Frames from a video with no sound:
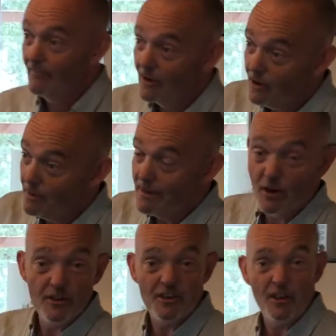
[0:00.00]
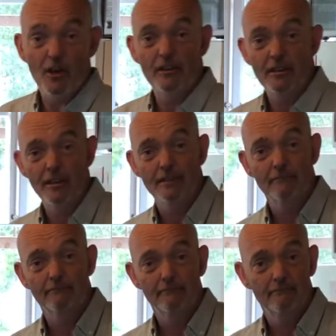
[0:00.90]
Should have been ICI, couldn't it?
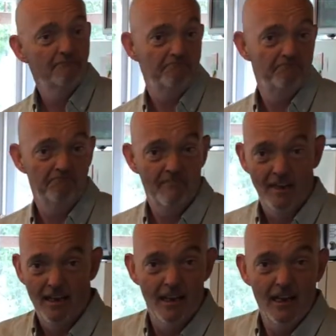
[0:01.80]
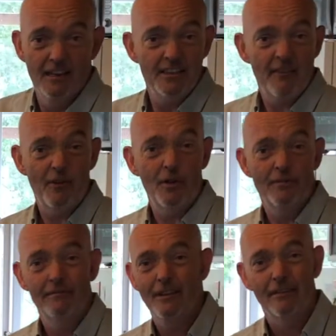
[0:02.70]
Teflon.
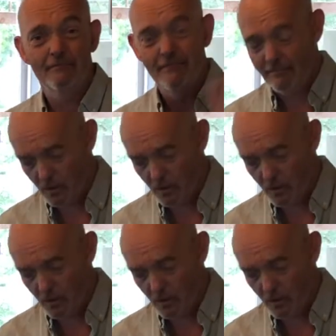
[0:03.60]
Oh, never